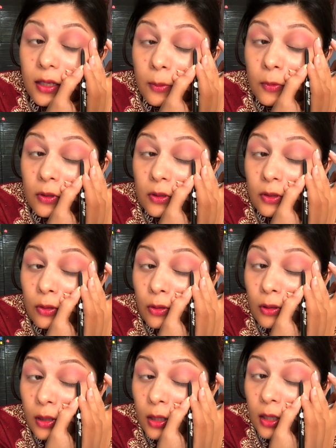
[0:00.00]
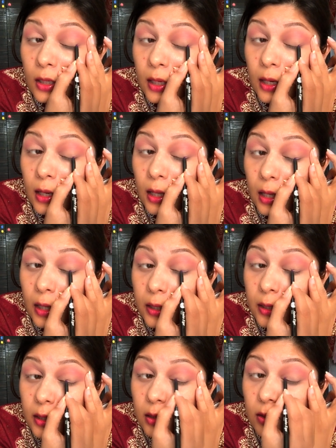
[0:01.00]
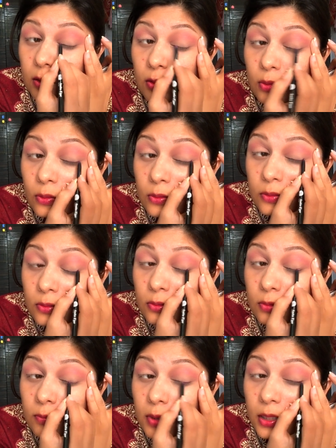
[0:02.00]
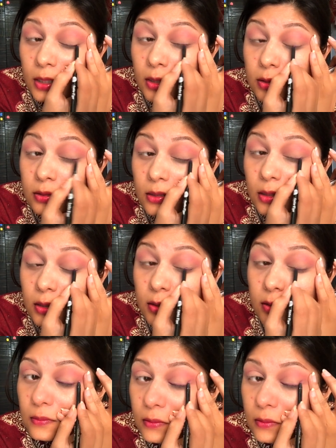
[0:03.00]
I'm gonna draw a line close to my lash line.